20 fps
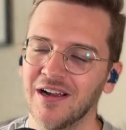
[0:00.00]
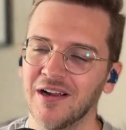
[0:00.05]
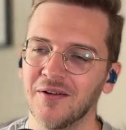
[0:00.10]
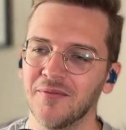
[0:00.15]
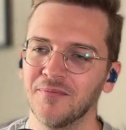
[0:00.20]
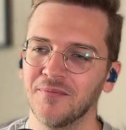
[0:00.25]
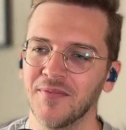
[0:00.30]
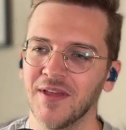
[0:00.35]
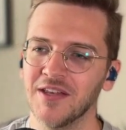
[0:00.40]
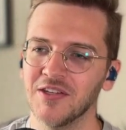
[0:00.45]

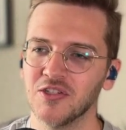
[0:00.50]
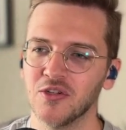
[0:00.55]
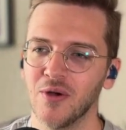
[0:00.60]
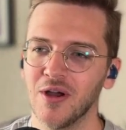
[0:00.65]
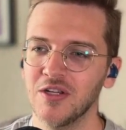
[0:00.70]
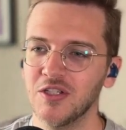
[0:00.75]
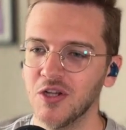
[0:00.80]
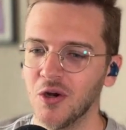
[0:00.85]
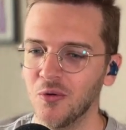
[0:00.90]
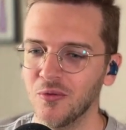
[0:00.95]
And
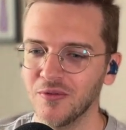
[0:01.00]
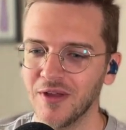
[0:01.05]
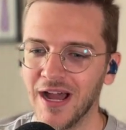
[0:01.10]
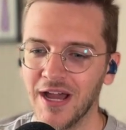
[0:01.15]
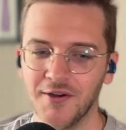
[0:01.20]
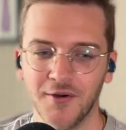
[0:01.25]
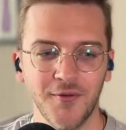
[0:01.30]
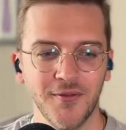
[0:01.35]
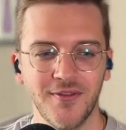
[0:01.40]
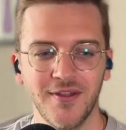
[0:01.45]
so I
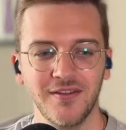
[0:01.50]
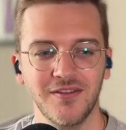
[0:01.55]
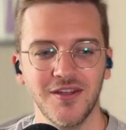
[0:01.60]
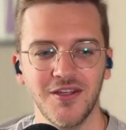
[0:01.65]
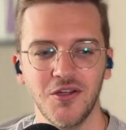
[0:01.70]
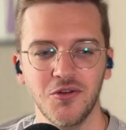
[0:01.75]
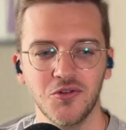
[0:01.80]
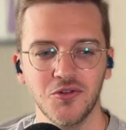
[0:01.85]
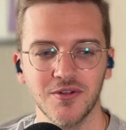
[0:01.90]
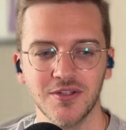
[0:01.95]
don't think
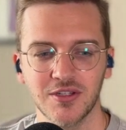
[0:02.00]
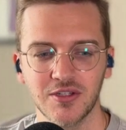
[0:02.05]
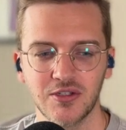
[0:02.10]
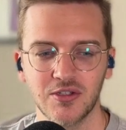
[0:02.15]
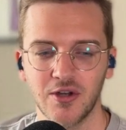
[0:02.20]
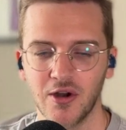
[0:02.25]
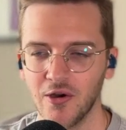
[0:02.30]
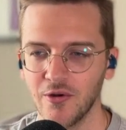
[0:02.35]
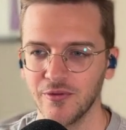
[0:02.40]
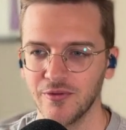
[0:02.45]
that you should
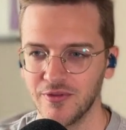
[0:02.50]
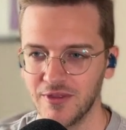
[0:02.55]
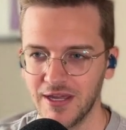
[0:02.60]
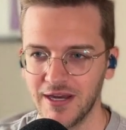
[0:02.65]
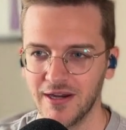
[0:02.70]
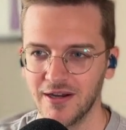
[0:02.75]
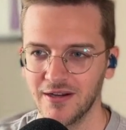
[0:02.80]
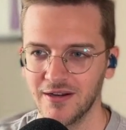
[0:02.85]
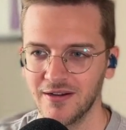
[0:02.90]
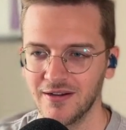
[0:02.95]
start
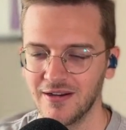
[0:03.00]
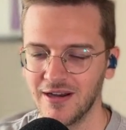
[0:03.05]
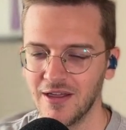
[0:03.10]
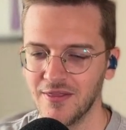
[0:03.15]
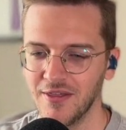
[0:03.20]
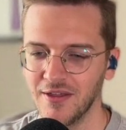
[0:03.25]
there.